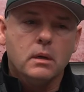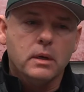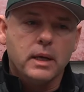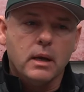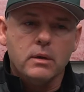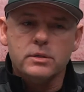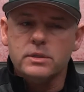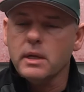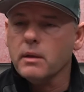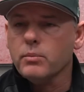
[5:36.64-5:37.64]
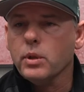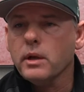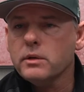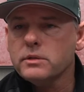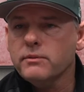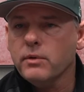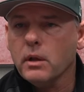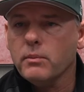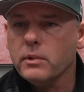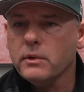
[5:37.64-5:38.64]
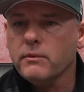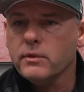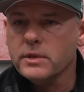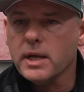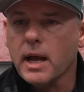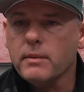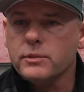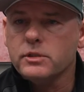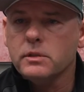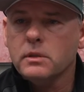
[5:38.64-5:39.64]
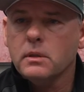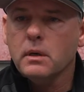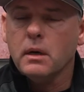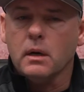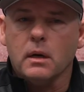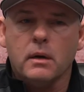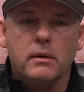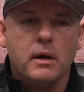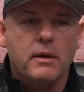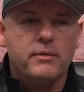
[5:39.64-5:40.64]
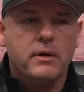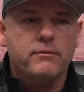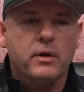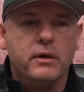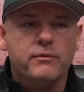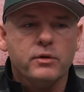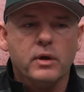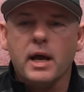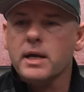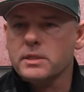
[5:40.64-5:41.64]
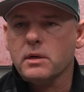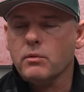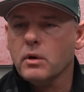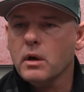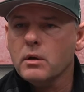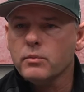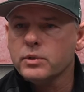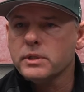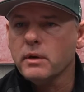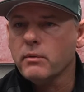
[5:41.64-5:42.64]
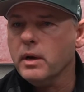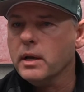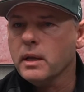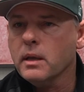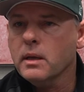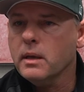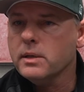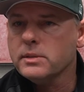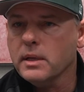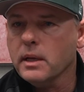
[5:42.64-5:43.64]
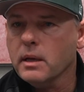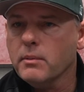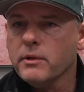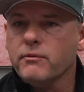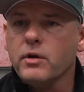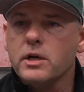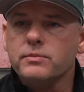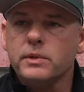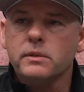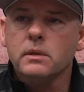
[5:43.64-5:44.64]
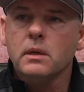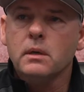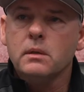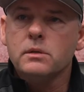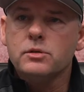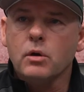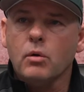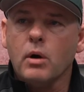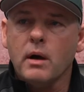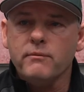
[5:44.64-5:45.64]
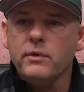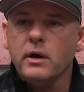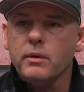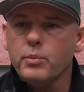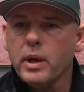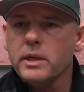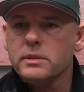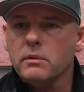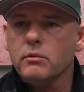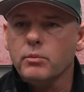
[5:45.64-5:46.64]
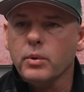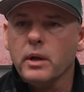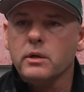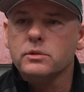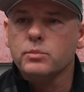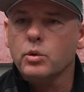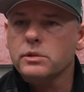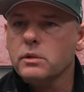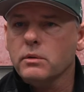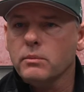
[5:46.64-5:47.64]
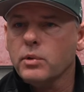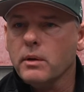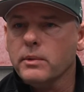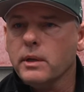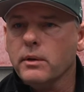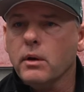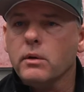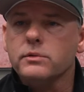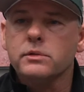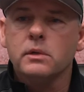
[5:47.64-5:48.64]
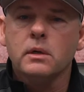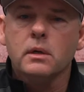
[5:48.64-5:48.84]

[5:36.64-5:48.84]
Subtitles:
And you got to understand, players develop at different times. I've had very few guys that were 100% ready as an incoming freshman. So I'm very patient with players, more so than probably adults,